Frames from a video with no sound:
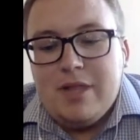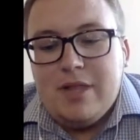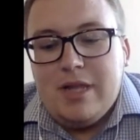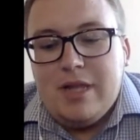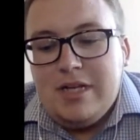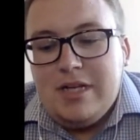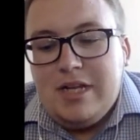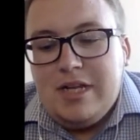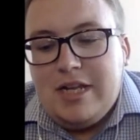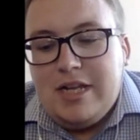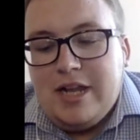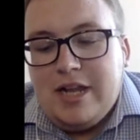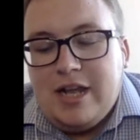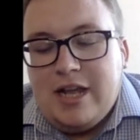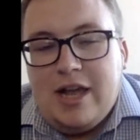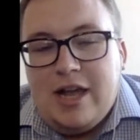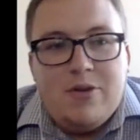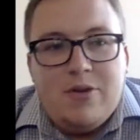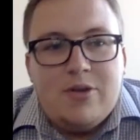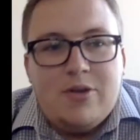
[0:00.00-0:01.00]
Lily and I
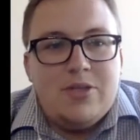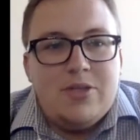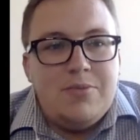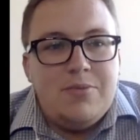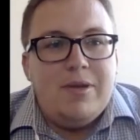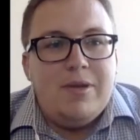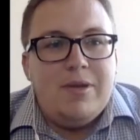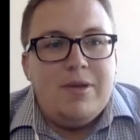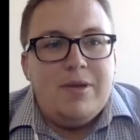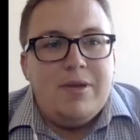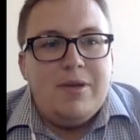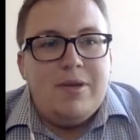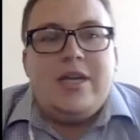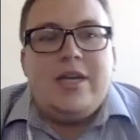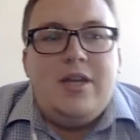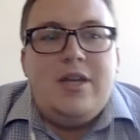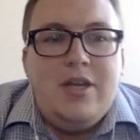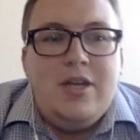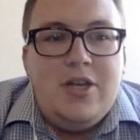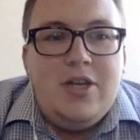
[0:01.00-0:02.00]
have also made a really
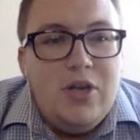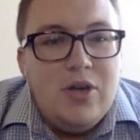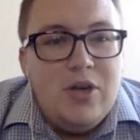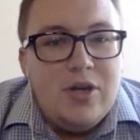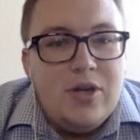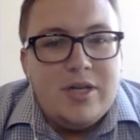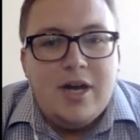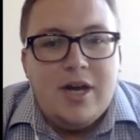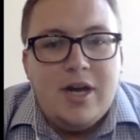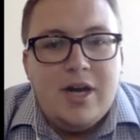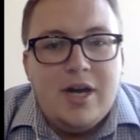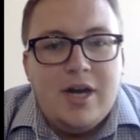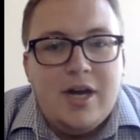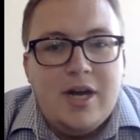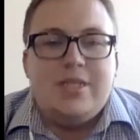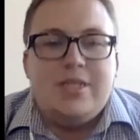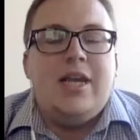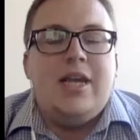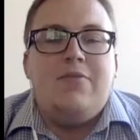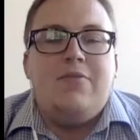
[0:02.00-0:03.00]
good conscious
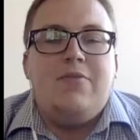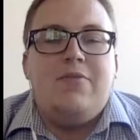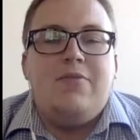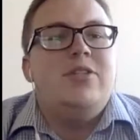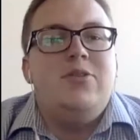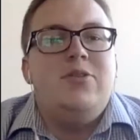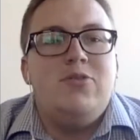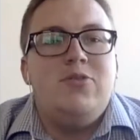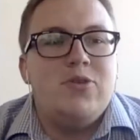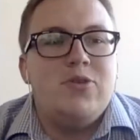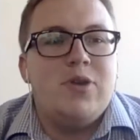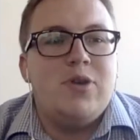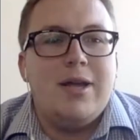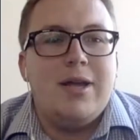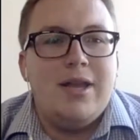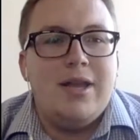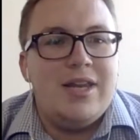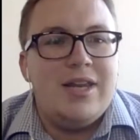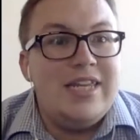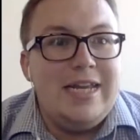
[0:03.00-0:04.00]
effort to try
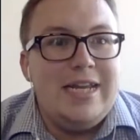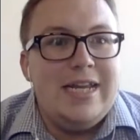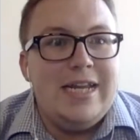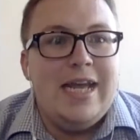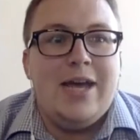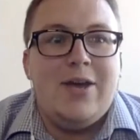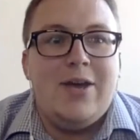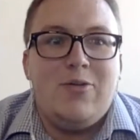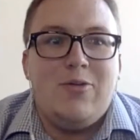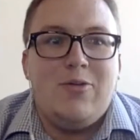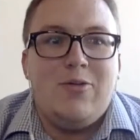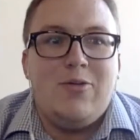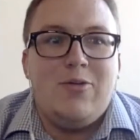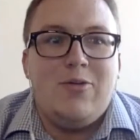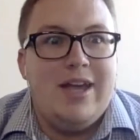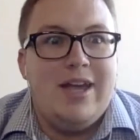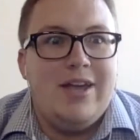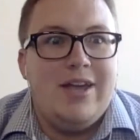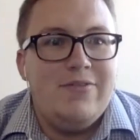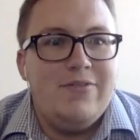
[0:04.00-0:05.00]
and lead a healthier
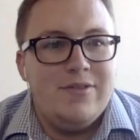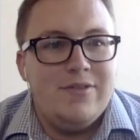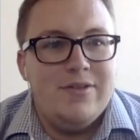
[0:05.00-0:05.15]
life.